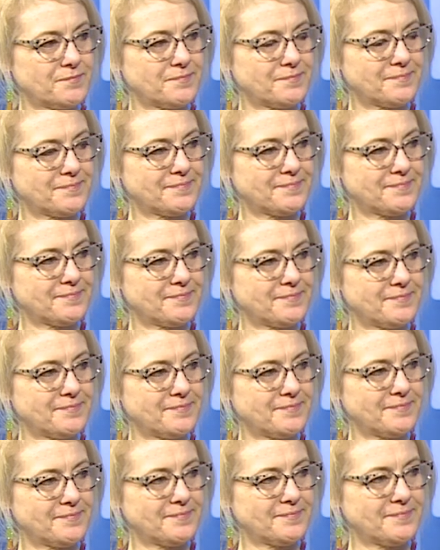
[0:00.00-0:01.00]

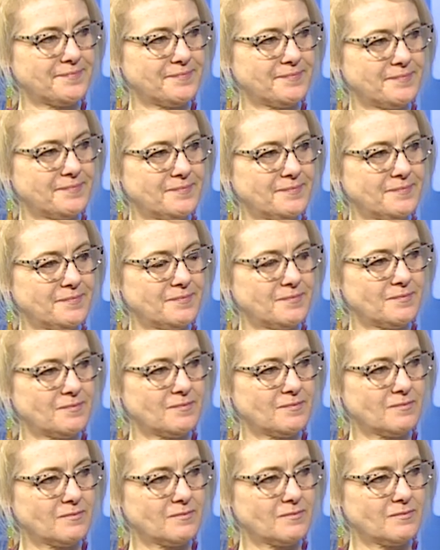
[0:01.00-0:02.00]

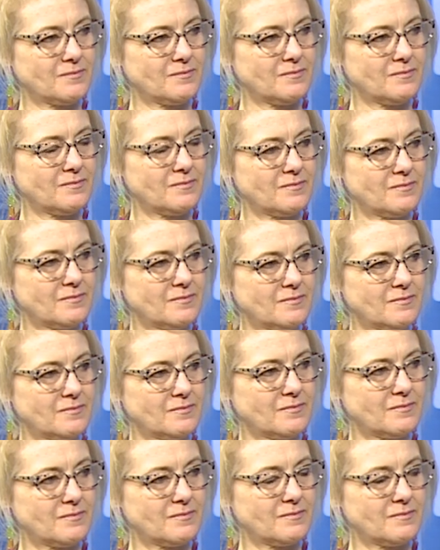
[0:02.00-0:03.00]

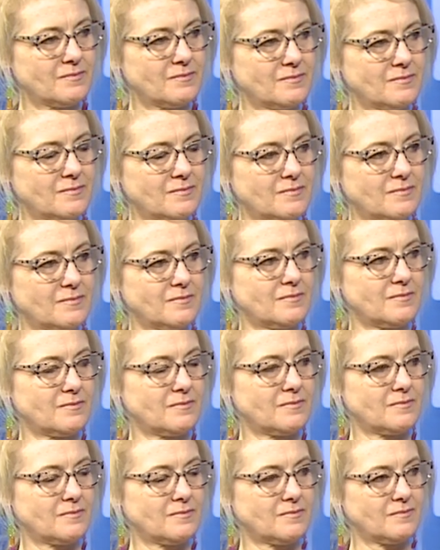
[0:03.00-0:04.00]

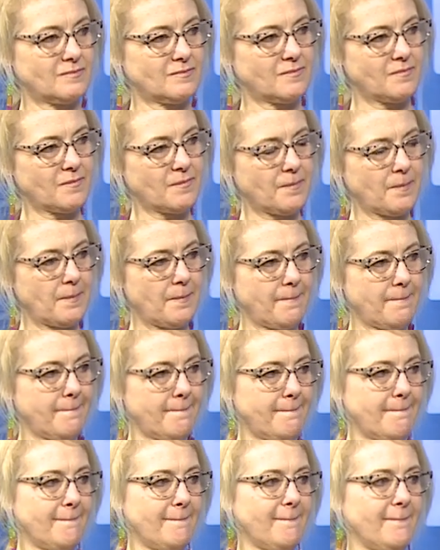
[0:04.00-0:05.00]

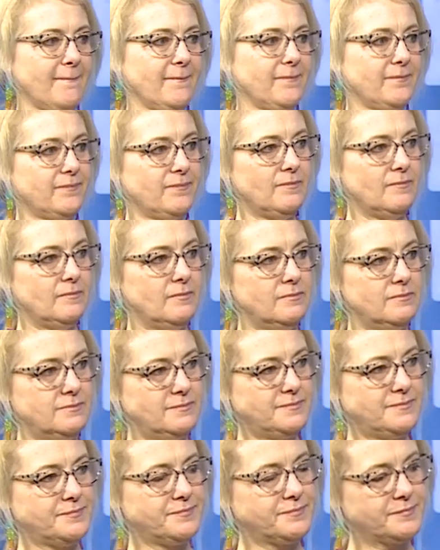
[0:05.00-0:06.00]

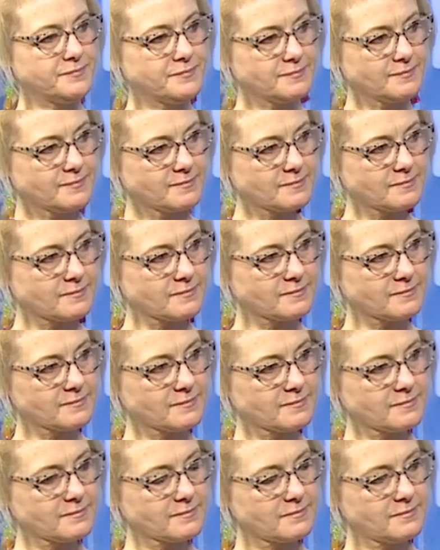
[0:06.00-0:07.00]

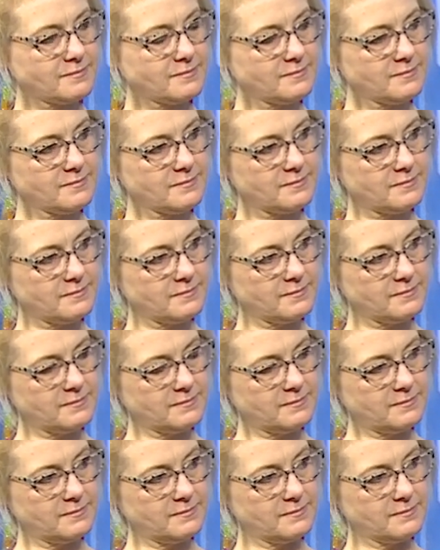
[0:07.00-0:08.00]
This person isn't speaking.